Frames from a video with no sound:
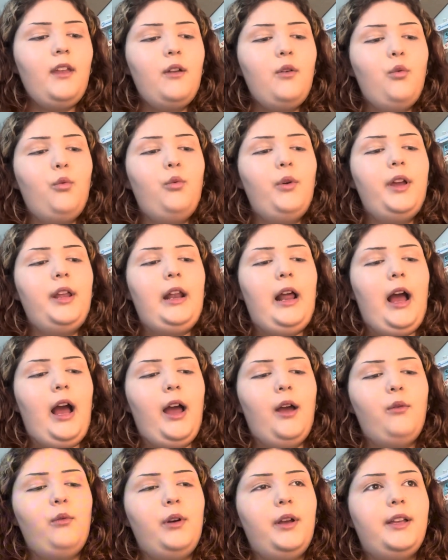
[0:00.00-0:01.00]
when
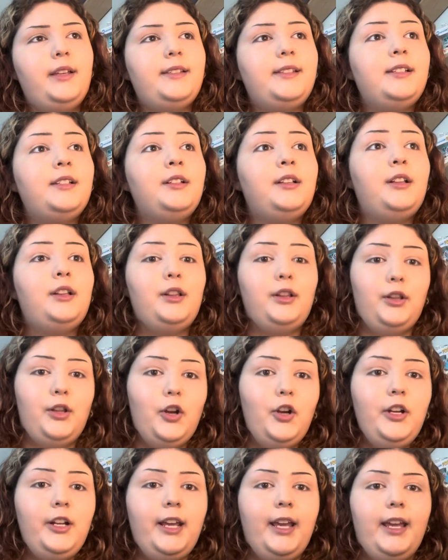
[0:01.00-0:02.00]
I was
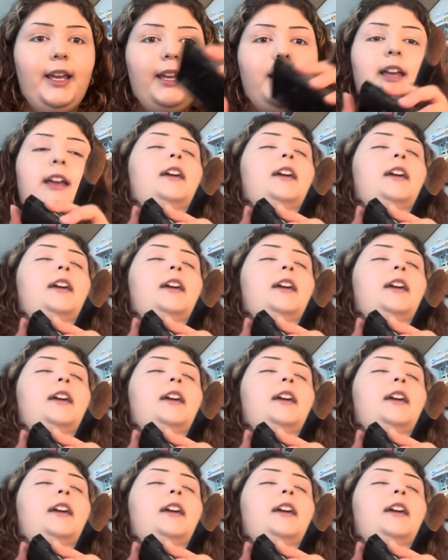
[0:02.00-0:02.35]
learning,